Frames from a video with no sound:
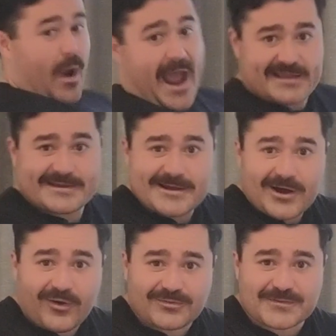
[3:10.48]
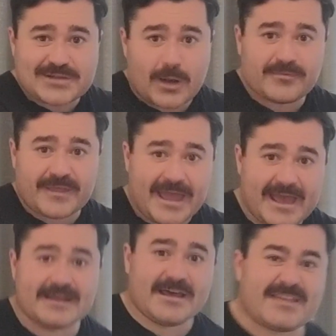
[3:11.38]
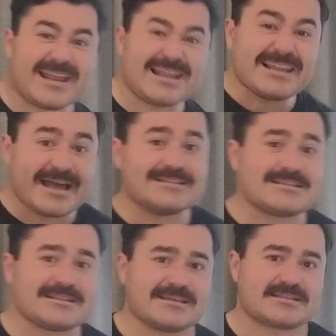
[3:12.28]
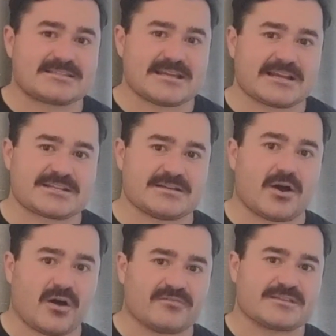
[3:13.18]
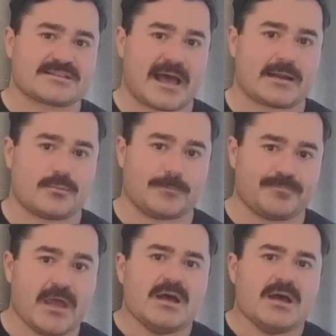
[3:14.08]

Whack over the top of the head that led to the extinction of this animal.